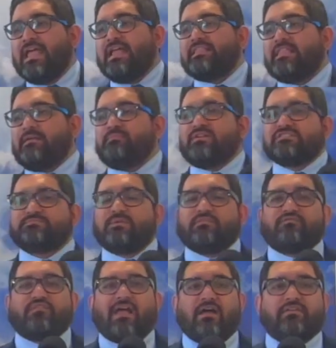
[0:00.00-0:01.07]
that must be
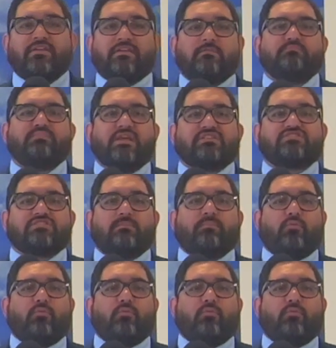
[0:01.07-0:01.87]
found in a bishop